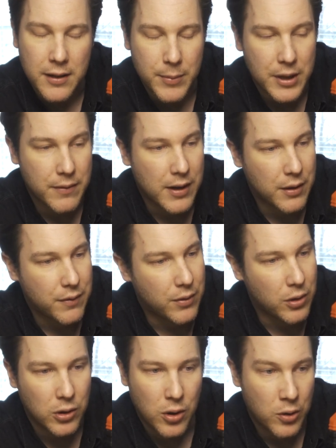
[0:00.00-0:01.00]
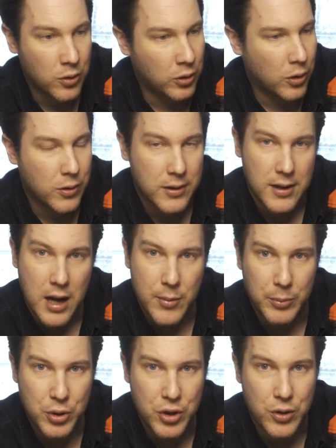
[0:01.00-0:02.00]
They've been around for a long, long time
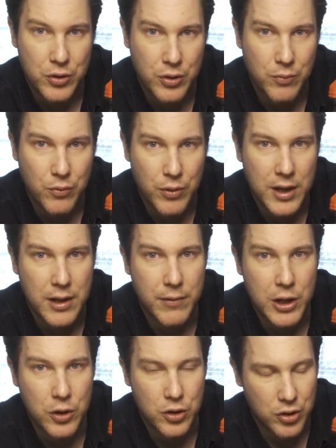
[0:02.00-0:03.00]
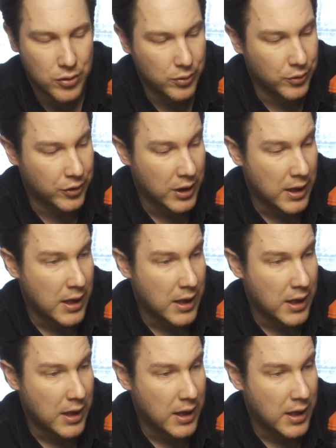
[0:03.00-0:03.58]
and produce some really, really good tools.